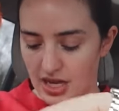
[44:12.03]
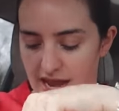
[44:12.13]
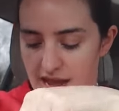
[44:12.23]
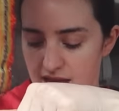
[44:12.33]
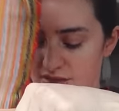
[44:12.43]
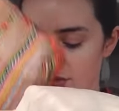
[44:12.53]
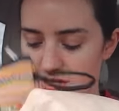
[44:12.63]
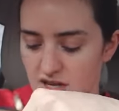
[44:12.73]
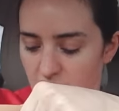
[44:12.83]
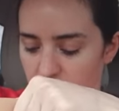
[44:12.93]
And
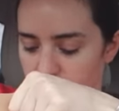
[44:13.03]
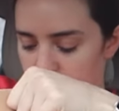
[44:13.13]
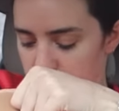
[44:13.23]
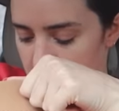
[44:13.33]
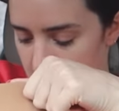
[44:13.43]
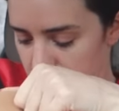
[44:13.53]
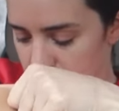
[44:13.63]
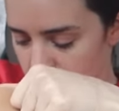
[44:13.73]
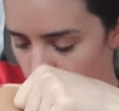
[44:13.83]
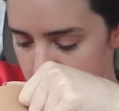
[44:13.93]
I feel like
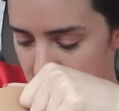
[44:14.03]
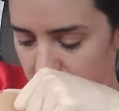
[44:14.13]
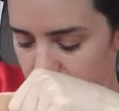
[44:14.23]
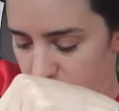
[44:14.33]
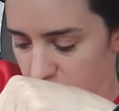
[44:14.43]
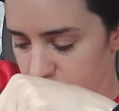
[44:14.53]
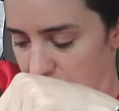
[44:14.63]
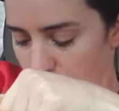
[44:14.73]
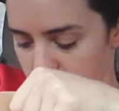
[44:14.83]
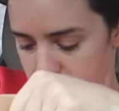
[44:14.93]
women can
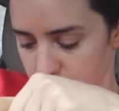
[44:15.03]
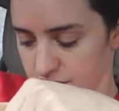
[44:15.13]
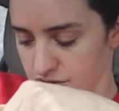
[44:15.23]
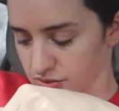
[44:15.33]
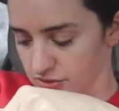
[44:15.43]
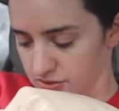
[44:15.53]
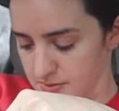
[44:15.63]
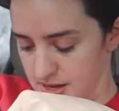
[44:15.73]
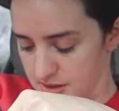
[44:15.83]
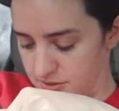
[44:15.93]
totally wear those sorts of
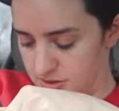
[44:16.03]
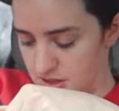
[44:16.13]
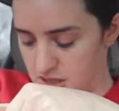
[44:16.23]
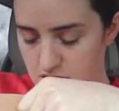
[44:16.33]
smells.